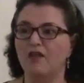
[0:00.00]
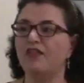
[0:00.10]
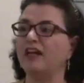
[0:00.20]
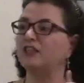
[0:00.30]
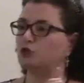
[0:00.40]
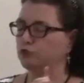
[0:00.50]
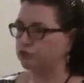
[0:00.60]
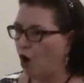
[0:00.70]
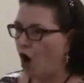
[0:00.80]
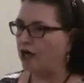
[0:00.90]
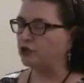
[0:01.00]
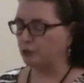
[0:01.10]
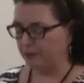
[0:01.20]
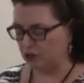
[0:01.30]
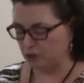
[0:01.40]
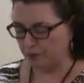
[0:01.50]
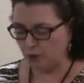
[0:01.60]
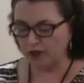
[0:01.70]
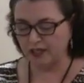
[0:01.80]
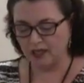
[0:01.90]
that it's wrong to be
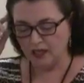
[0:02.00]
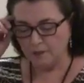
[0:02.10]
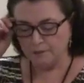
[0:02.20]
supporting